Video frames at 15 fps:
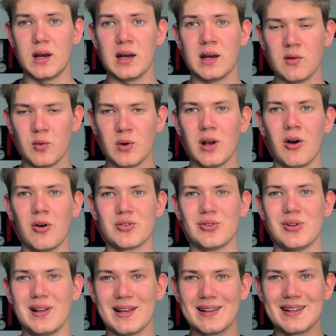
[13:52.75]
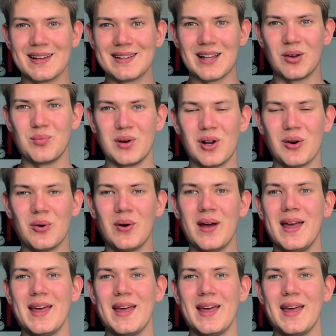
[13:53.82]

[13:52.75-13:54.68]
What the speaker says: And I will also link that down below